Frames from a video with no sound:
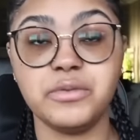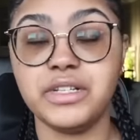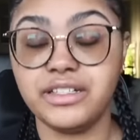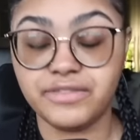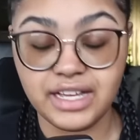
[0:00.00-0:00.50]

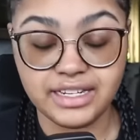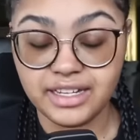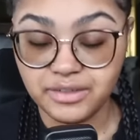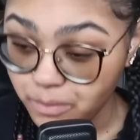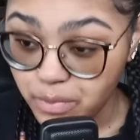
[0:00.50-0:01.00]
we find
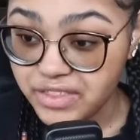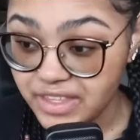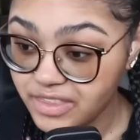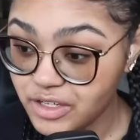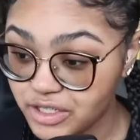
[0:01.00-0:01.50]
out
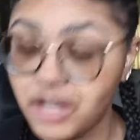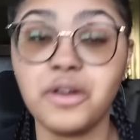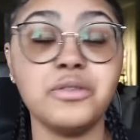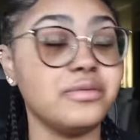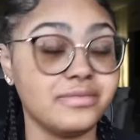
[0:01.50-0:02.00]
within the
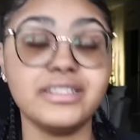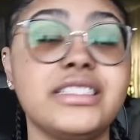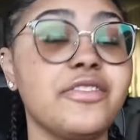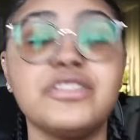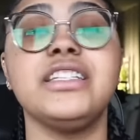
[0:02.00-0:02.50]
show,
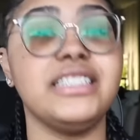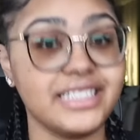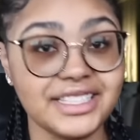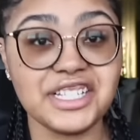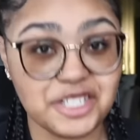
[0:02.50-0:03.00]
definitely
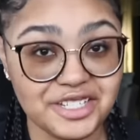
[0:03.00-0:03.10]
did that